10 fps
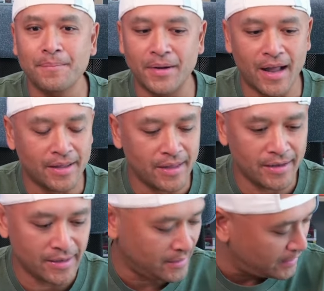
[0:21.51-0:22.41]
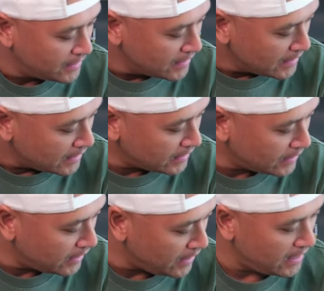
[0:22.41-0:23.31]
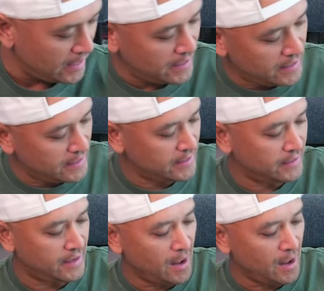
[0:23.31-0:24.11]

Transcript: but I think in the